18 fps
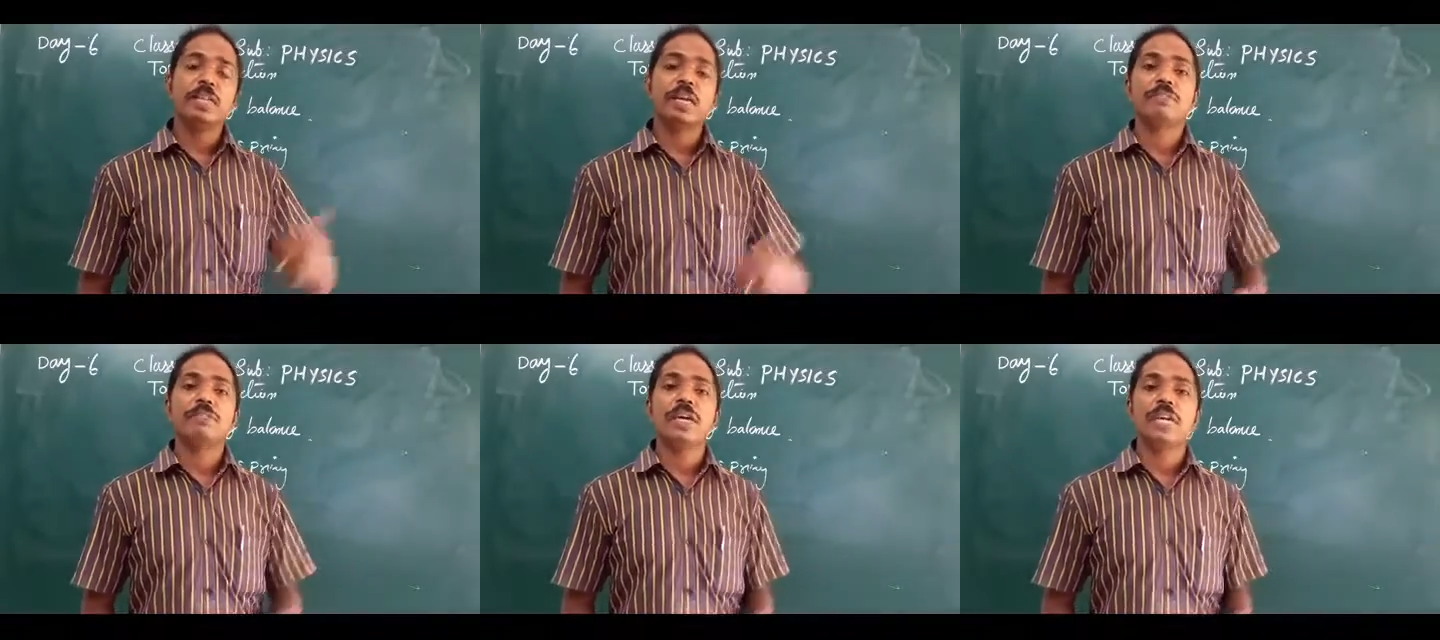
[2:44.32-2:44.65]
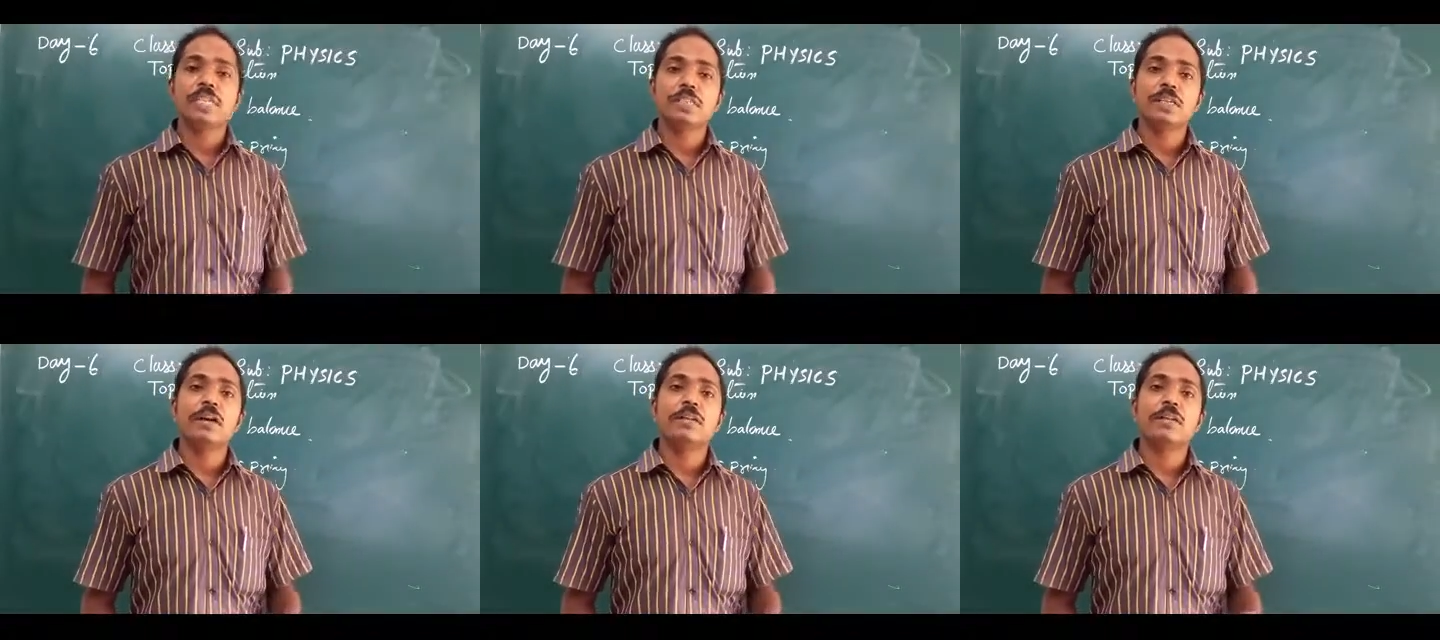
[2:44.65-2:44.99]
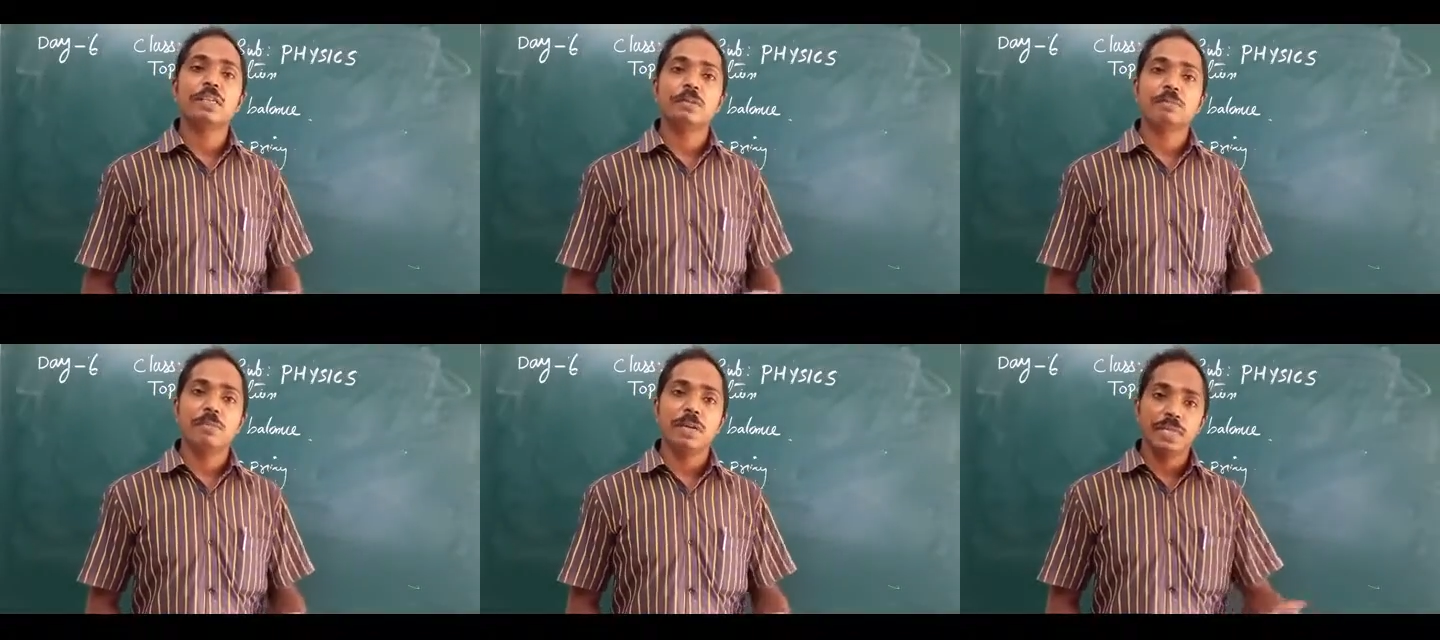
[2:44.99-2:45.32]
the weight of
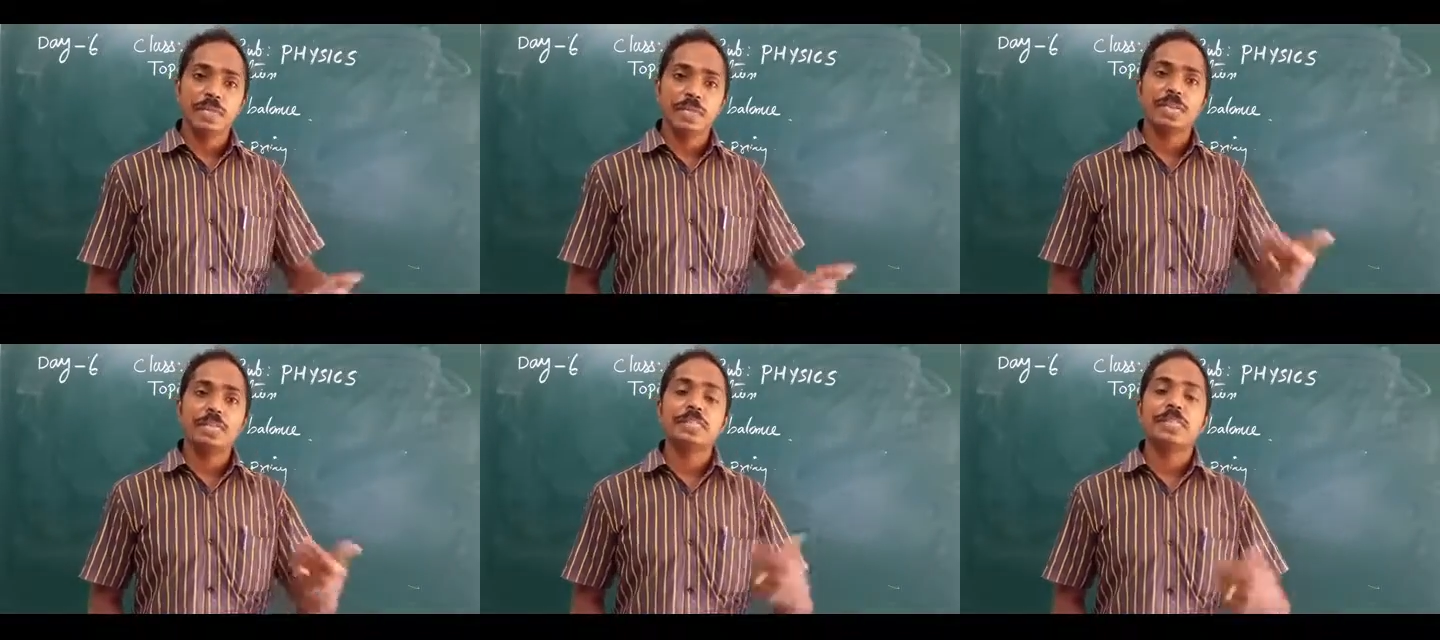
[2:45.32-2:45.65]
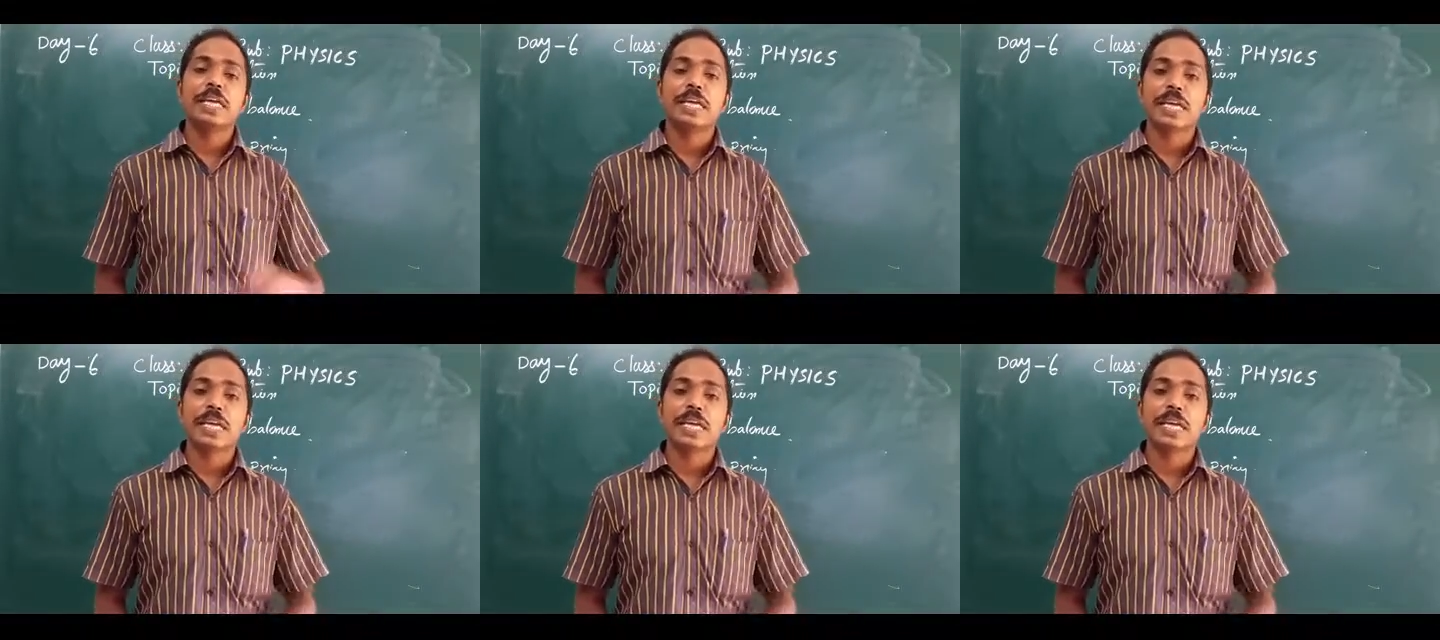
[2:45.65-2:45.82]
the materials they